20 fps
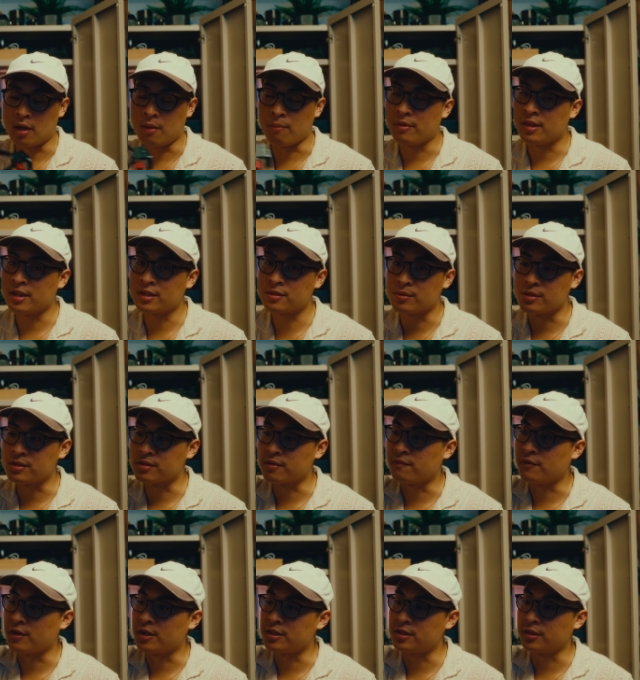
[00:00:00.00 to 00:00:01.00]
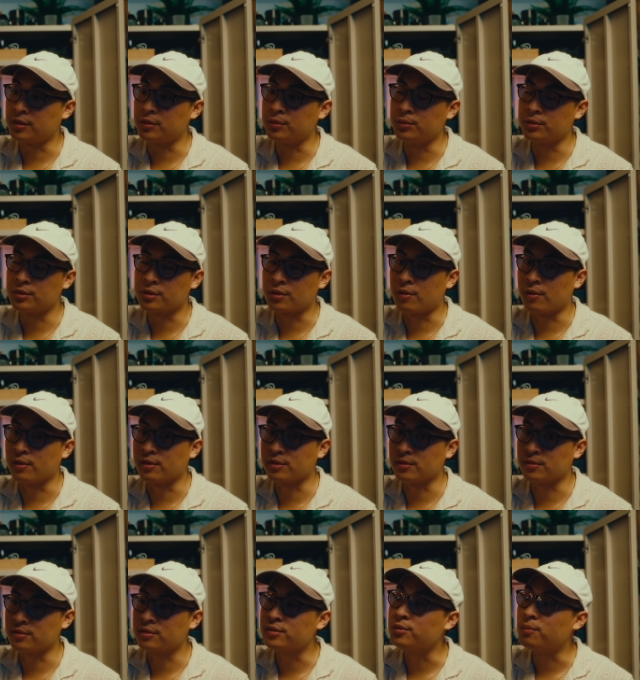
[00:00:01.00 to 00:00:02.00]
This one's a vertical to
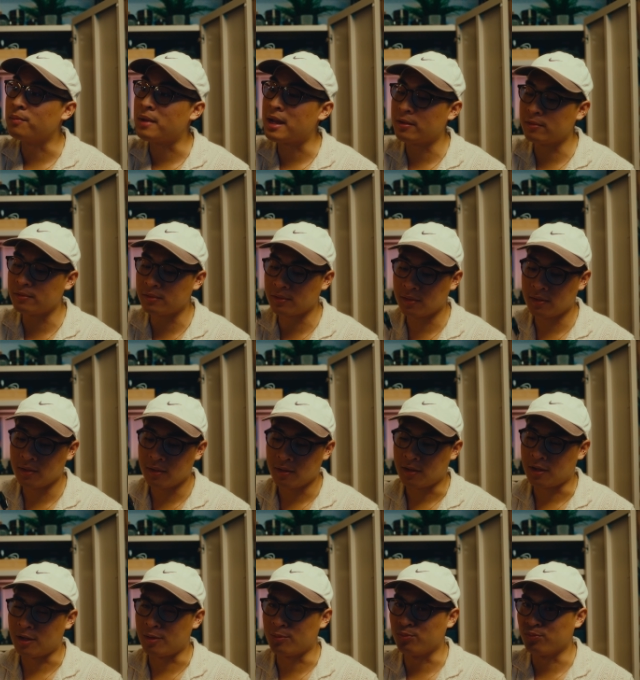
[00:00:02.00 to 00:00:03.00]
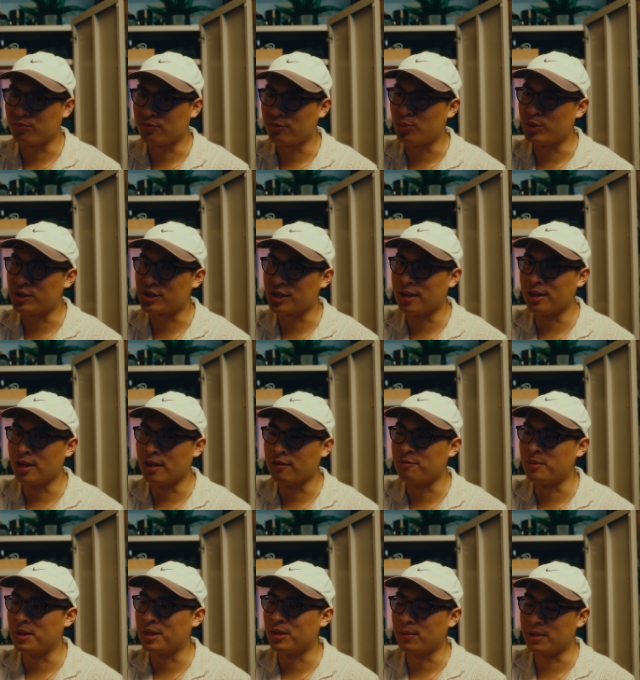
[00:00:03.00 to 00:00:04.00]
horizontal mount, which I love,
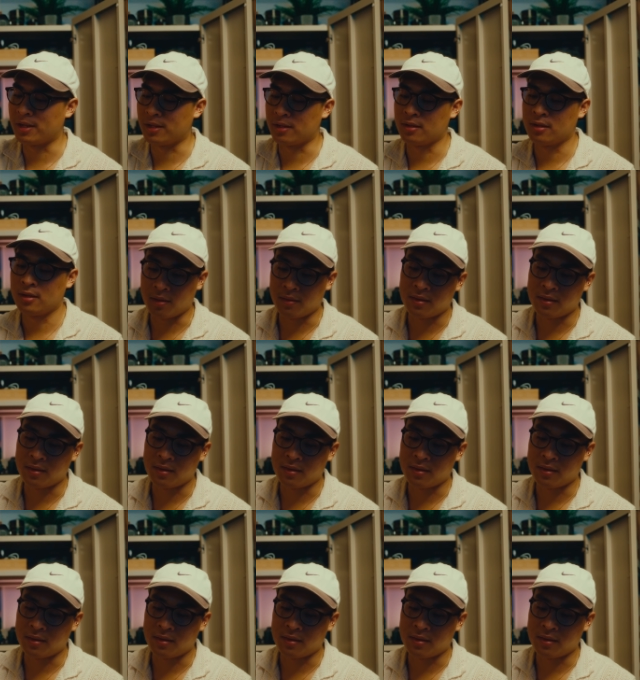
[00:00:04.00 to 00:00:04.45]
by the way.